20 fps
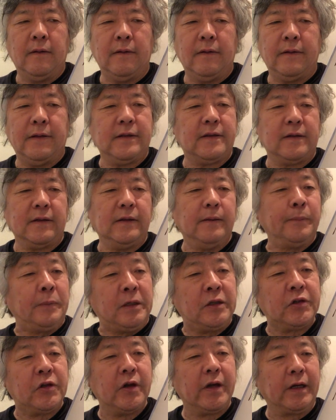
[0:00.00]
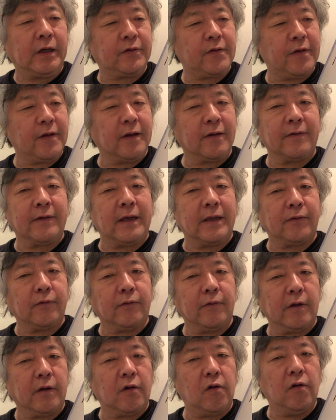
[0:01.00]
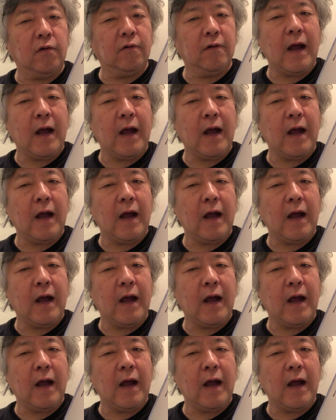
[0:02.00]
this mysterious thing that we call